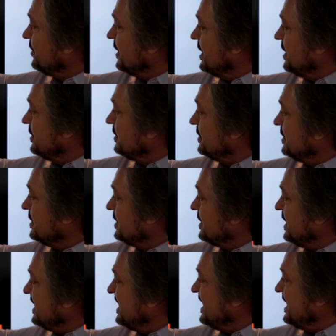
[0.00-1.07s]
around
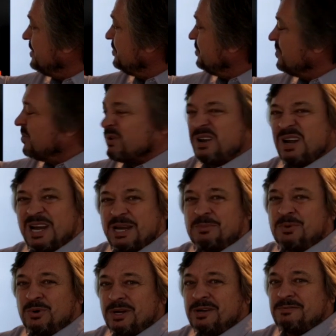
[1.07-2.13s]
an eight or nine
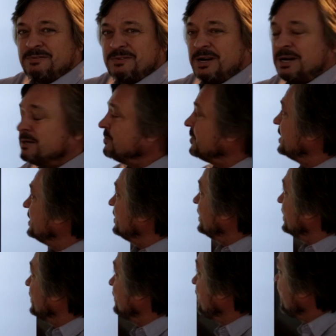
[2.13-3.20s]
point font right
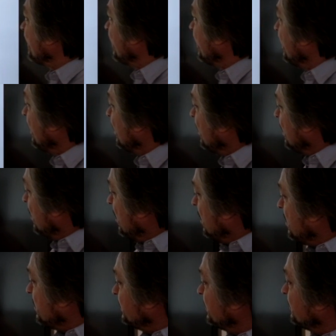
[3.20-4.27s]
there.
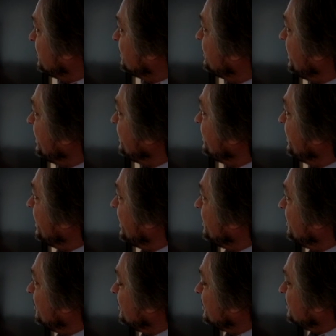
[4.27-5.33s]
Also, the second thing I
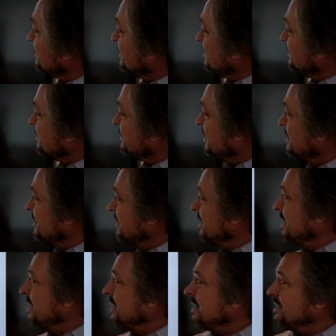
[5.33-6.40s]
notice is
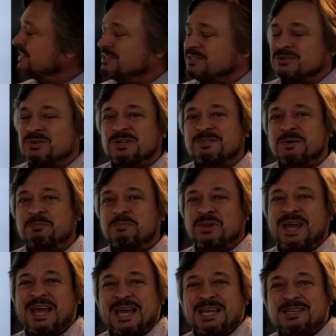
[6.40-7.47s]
just sort of a
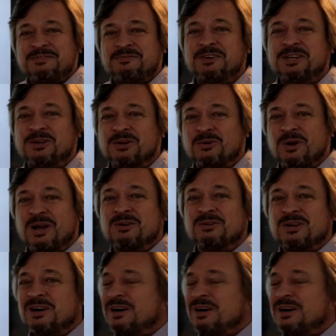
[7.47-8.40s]
bland figure ground